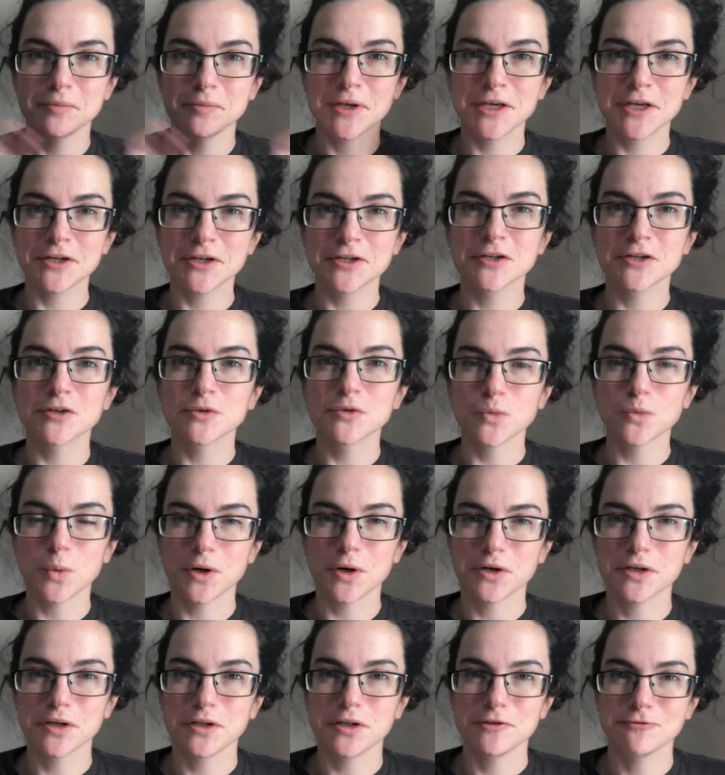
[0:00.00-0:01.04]
here
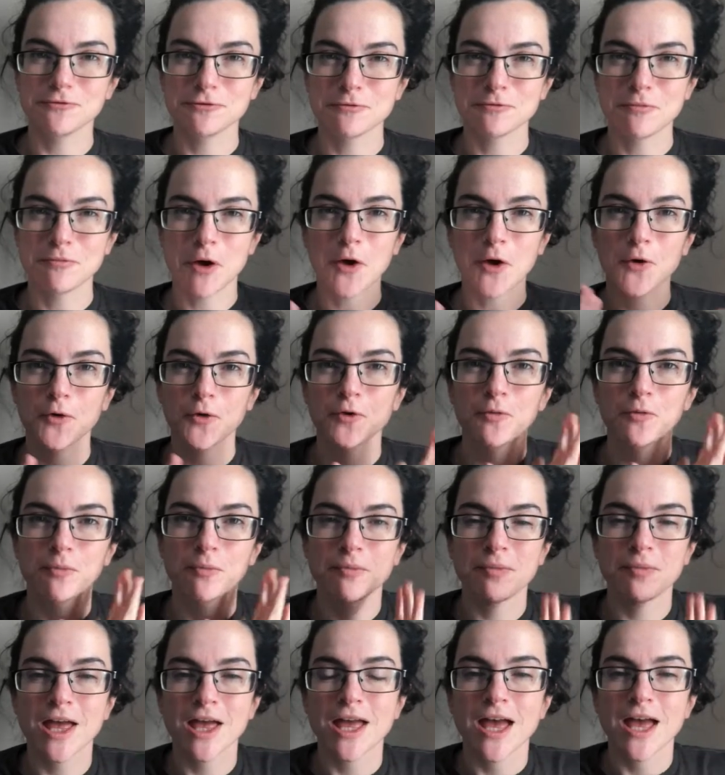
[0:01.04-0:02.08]
working from home,